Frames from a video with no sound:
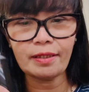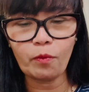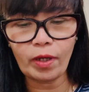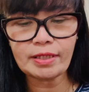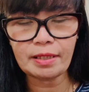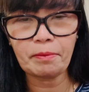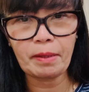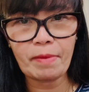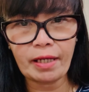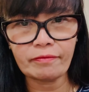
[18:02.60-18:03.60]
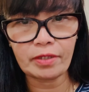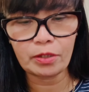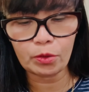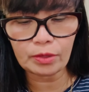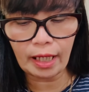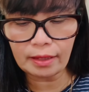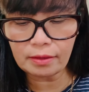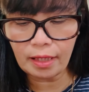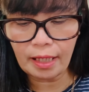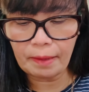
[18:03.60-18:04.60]
the what's in my bag video
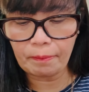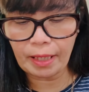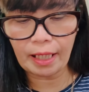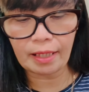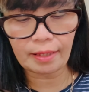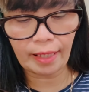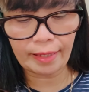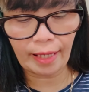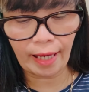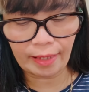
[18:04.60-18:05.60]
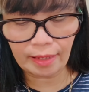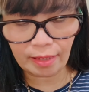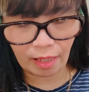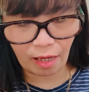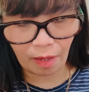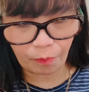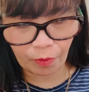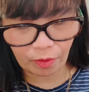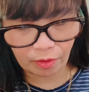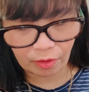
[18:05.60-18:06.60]
done, but I added a
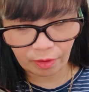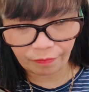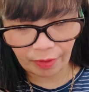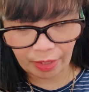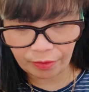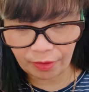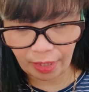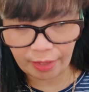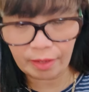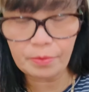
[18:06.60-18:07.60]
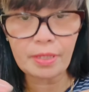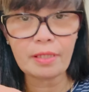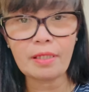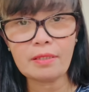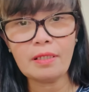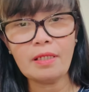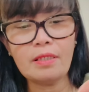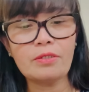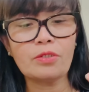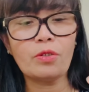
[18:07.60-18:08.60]
couple of other items in it.
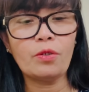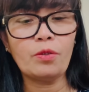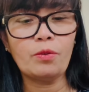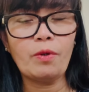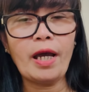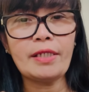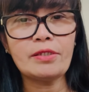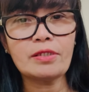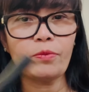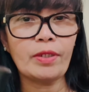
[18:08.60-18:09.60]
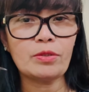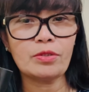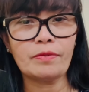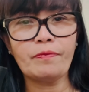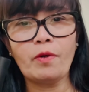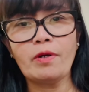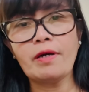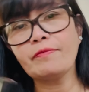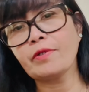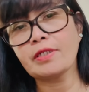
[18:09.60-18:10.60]
So I just went to
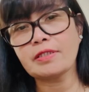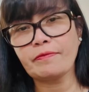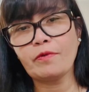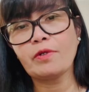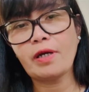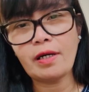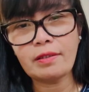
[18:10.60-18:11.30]
Sephora for a Sephora